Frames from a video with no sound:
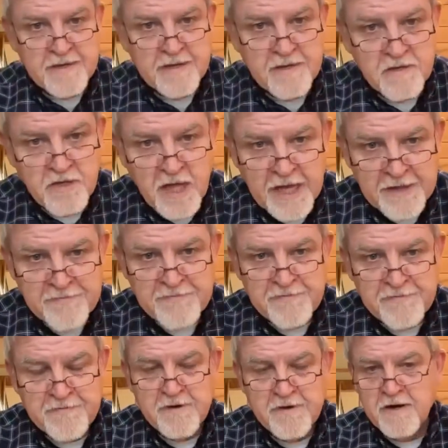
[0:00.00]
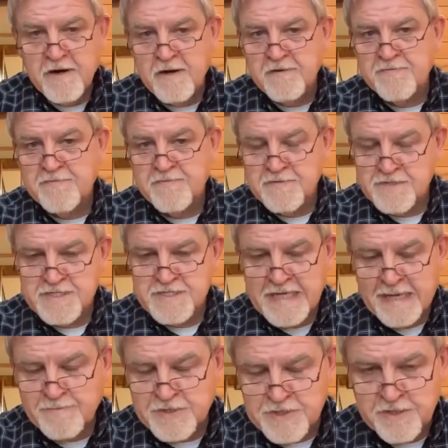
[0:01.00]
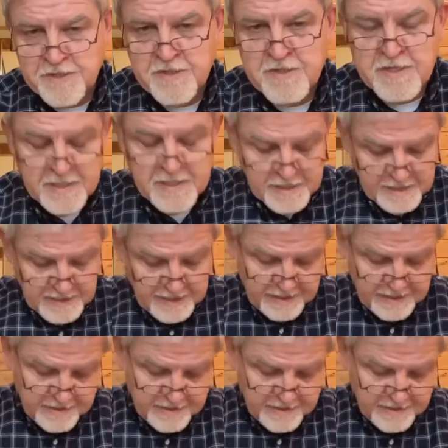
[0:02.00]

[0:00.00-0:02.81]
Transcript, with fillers: life of Samson. And the